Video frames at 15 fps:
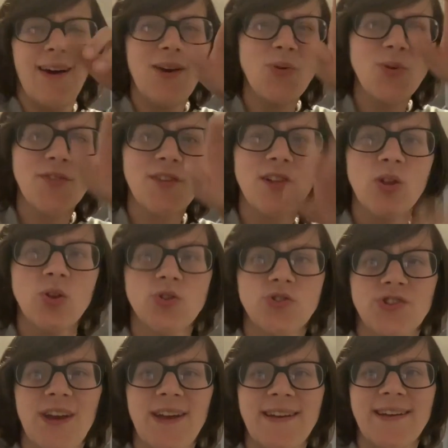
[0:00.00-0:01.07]
It was a little
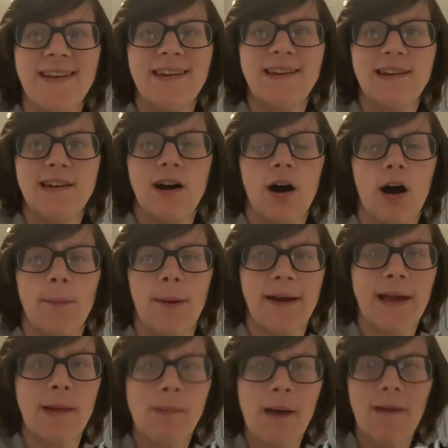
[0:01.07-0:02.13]
shaky. Um, I
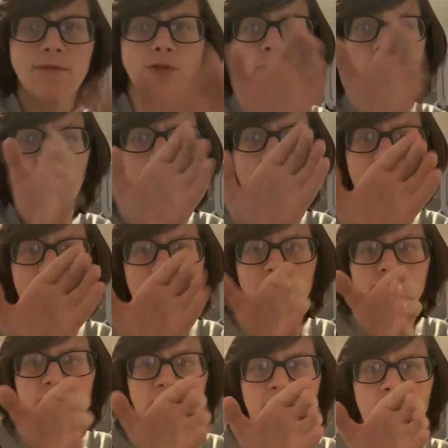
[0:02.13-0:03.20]
kept having to
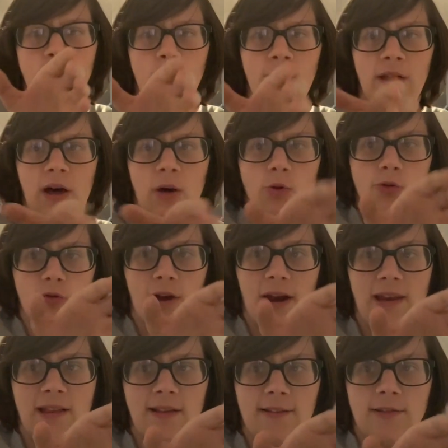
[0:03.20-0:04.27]
reposition it when I was
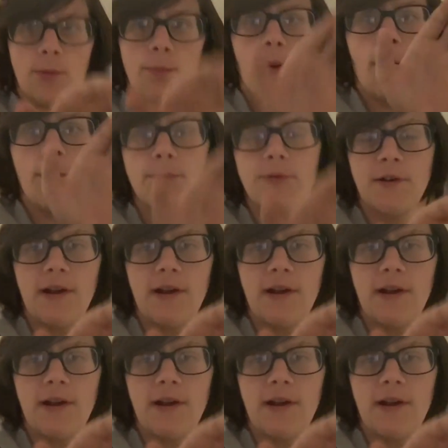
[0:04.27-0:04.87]
riding, like the bumps, it